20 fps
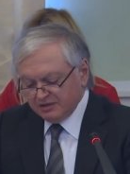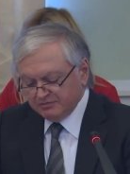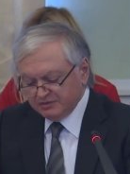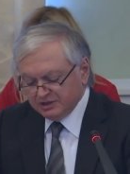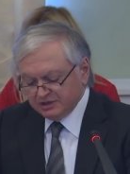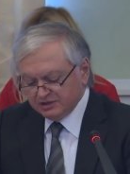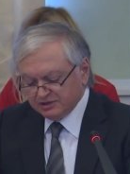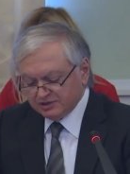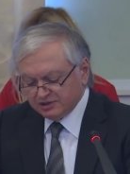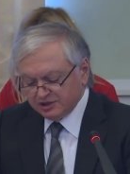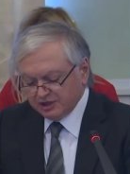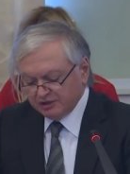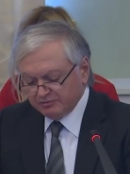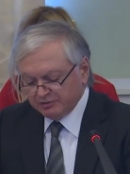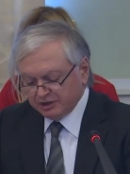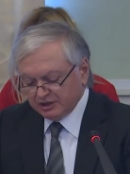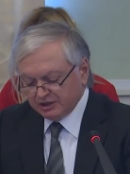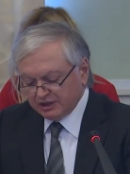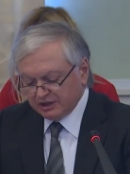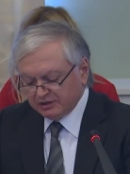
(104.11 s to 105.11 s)
Mr.
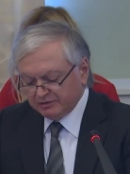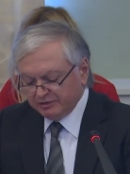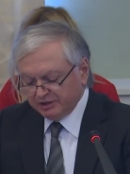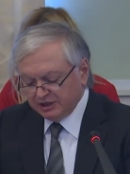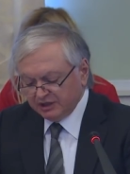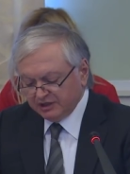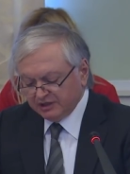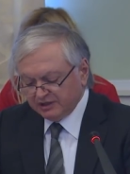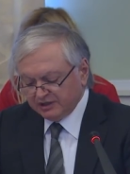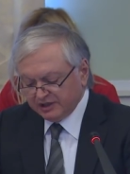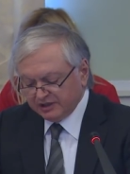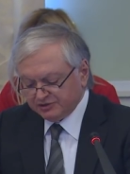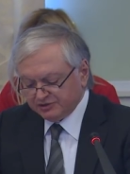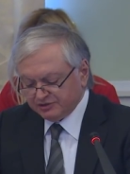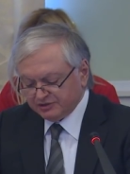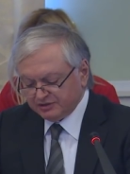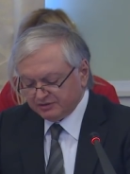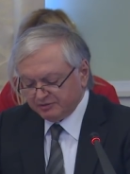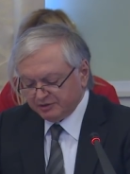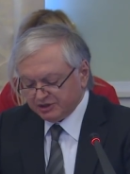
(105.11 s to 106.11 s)
Chairman, Armenia
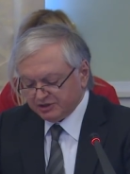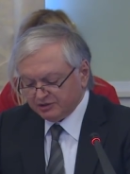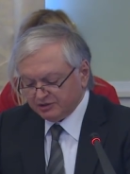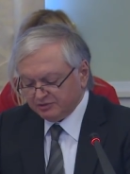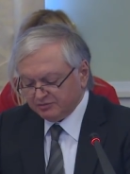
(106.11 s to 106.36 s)
attaches special